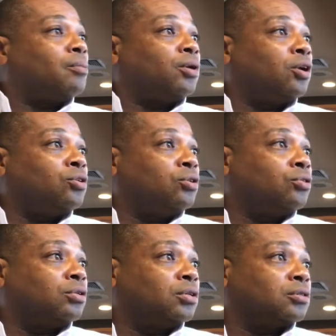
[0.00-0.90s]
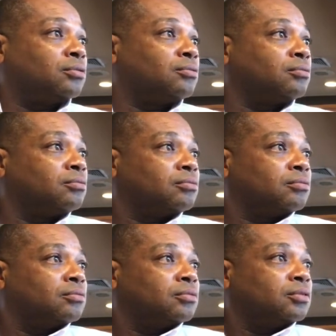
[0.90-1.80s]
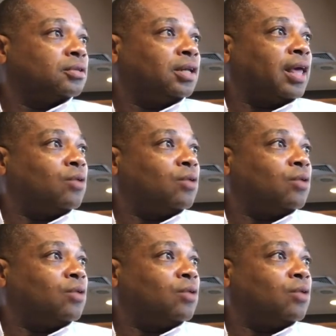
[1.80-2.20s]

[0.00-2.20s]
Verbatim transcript: come in there and you're going, And